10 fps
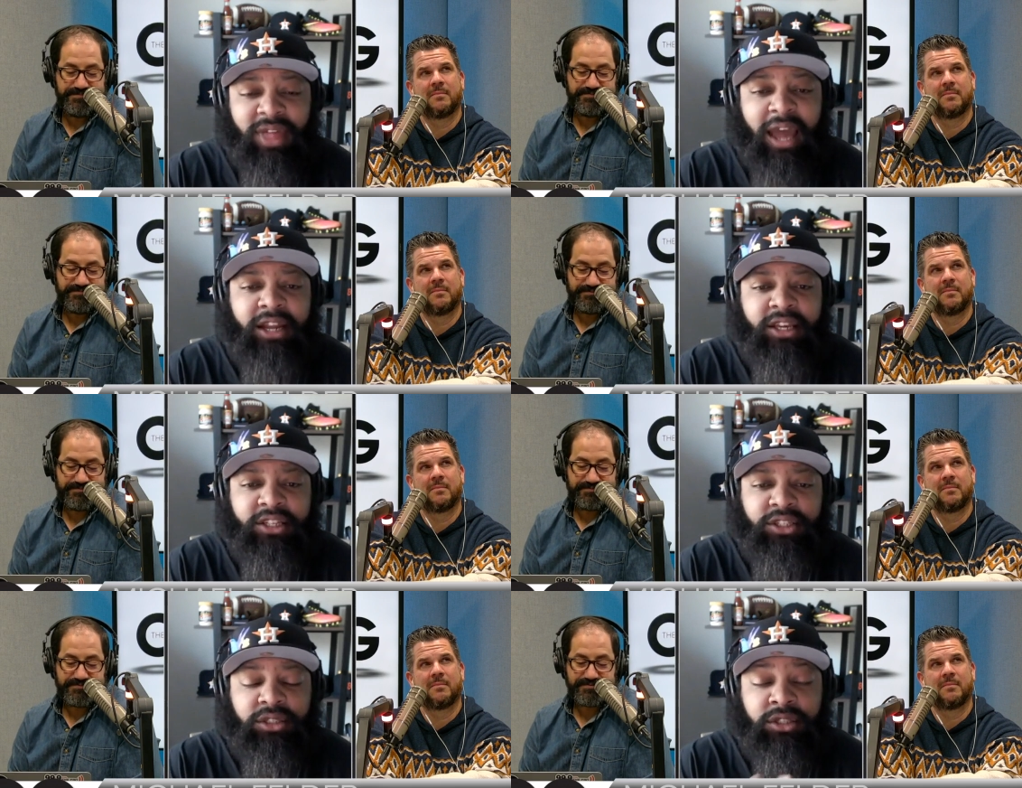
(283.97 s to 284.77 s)
Speaker 1: That
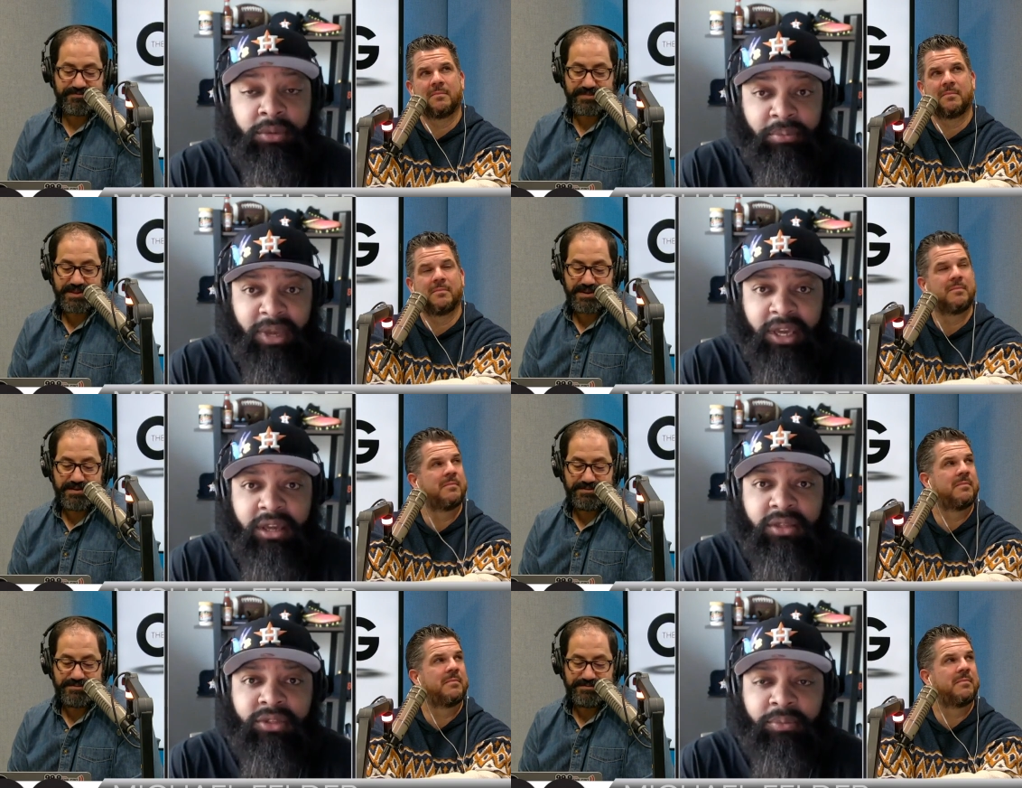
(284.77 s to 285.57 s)
is to
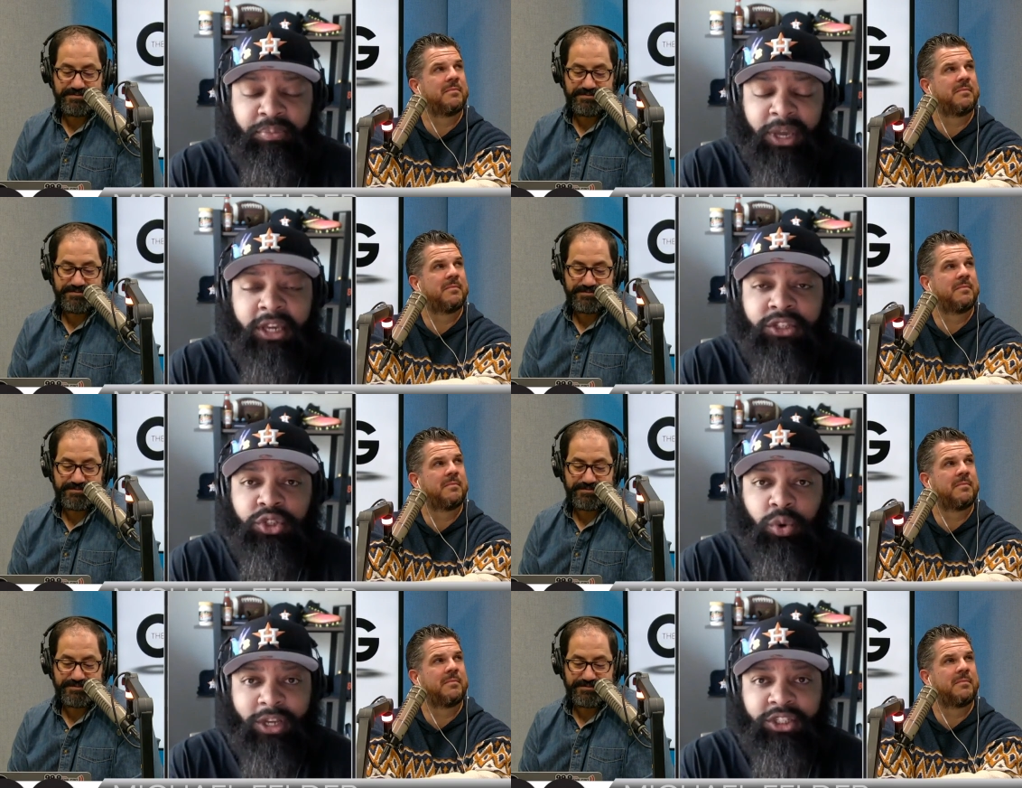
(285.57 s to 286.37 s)
me the
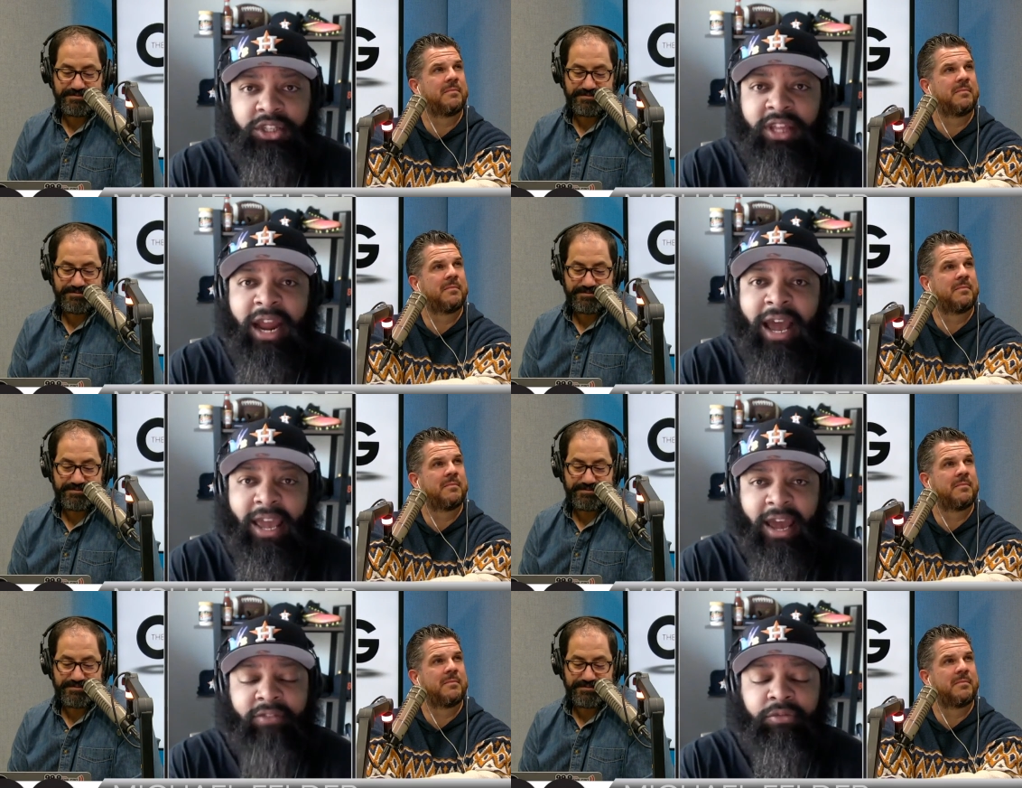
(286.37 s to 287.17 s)
biggest question that I
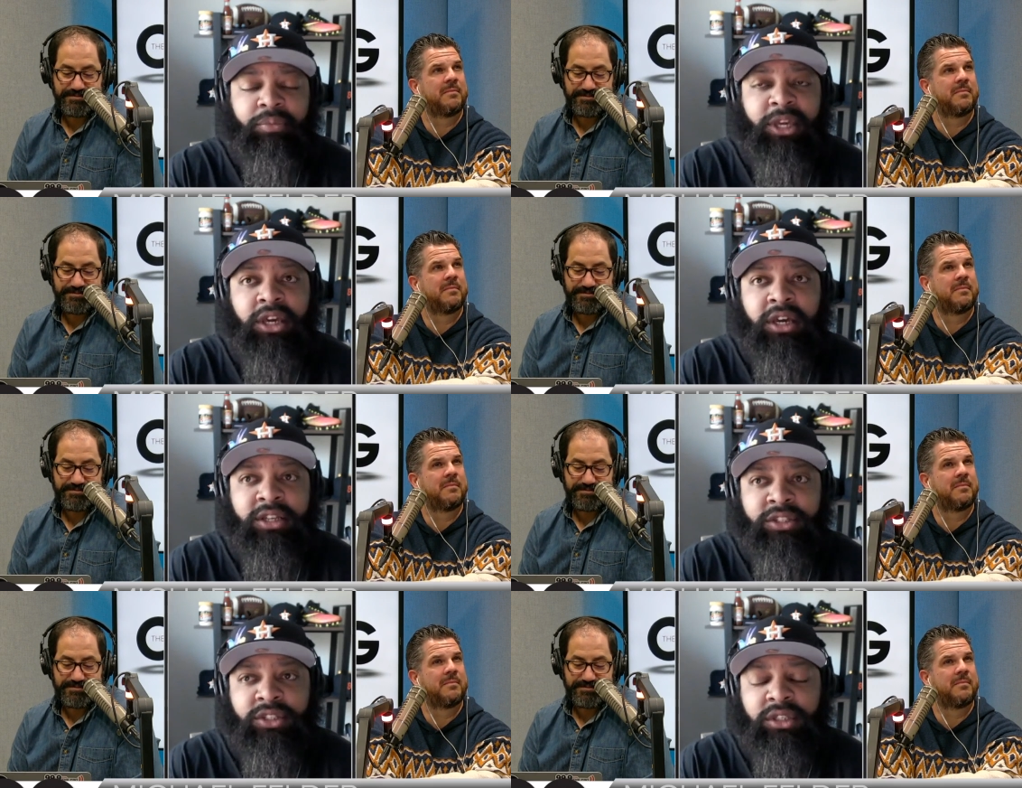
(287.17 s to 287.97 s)
have
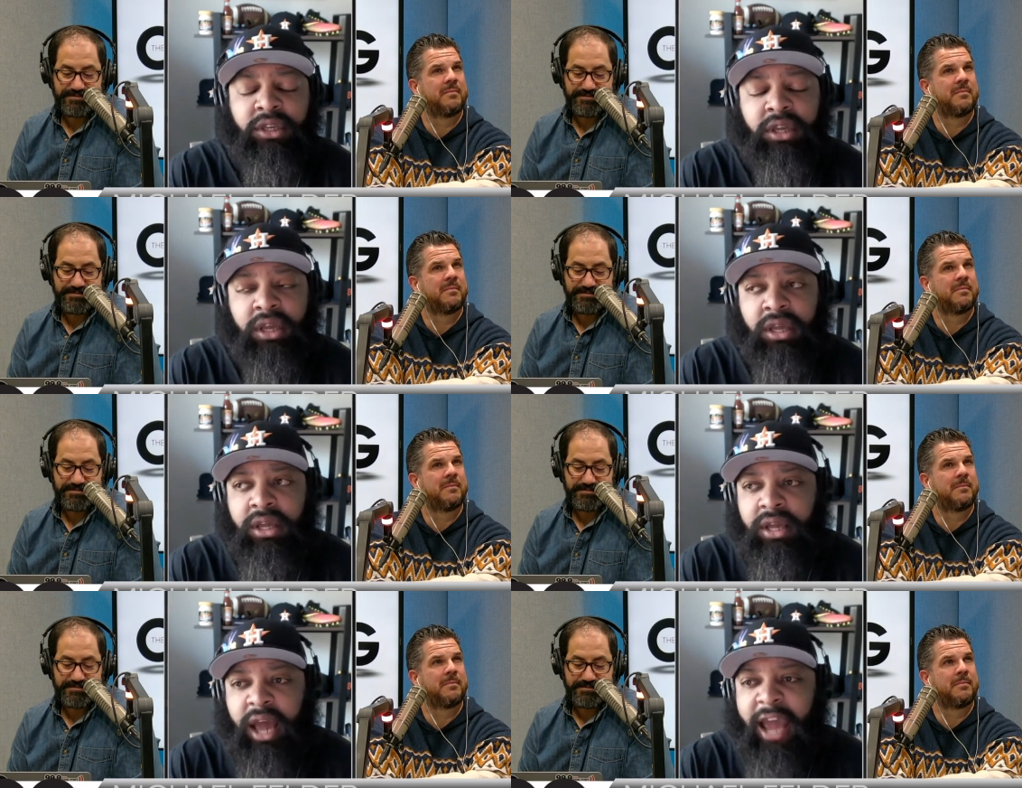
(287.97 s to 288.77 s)
because
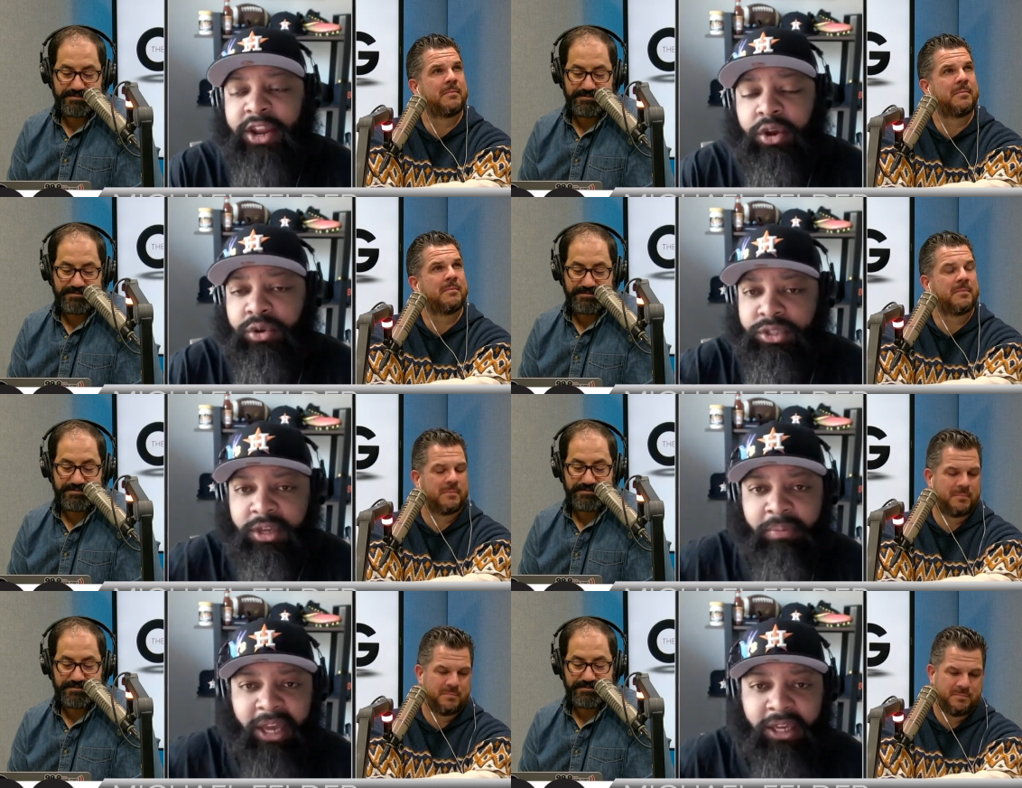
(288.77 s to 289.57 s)
I know who
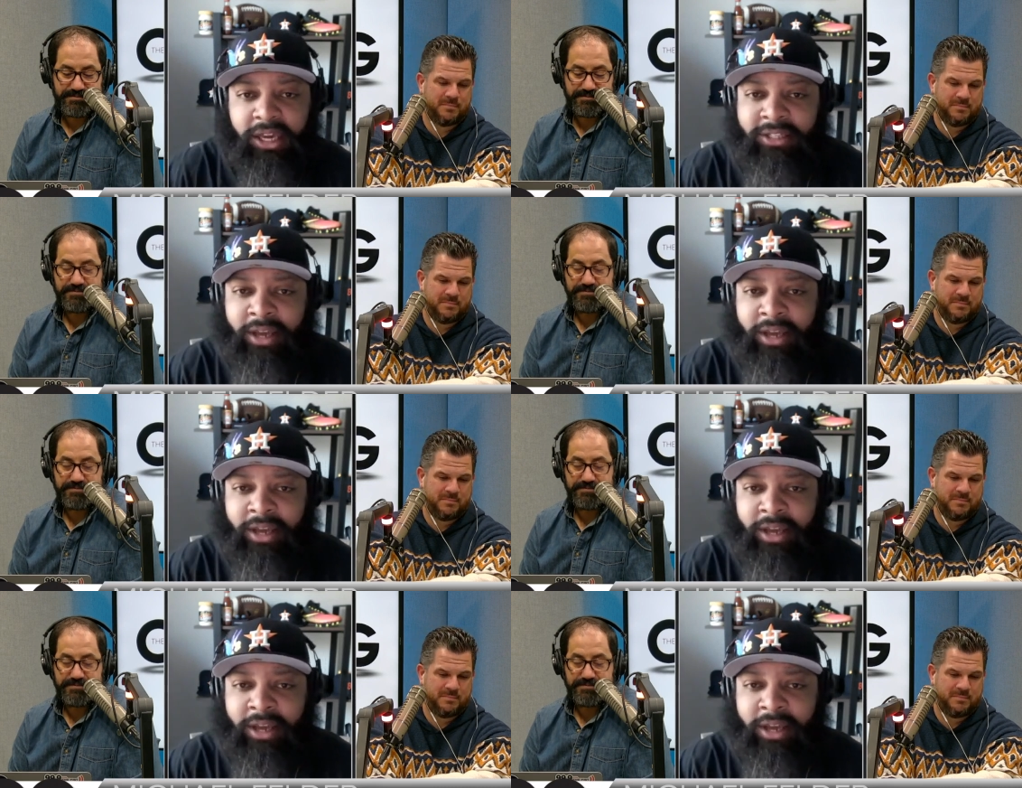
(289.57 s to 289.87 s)
Tim Beck is.